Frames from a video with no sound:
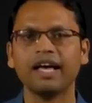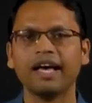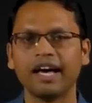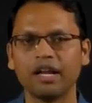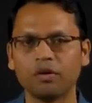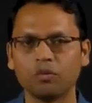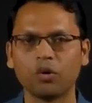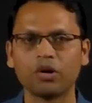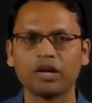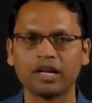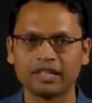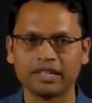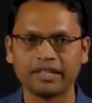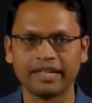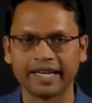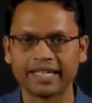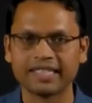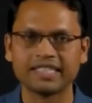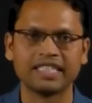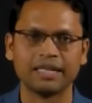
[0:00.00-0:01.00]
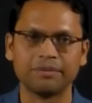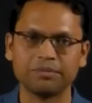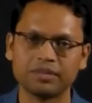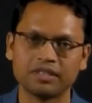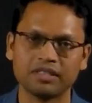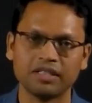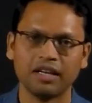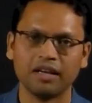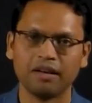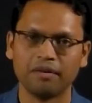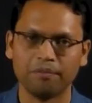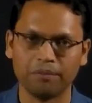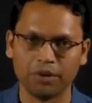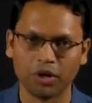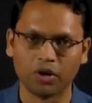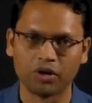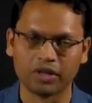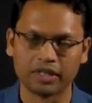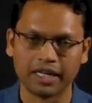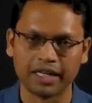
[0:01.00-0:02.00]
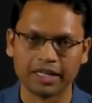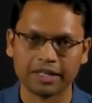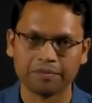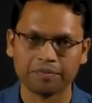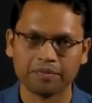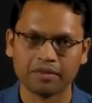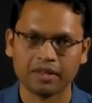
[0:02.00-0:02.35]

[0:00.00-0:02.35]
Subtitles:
and what are the next steps beyond that.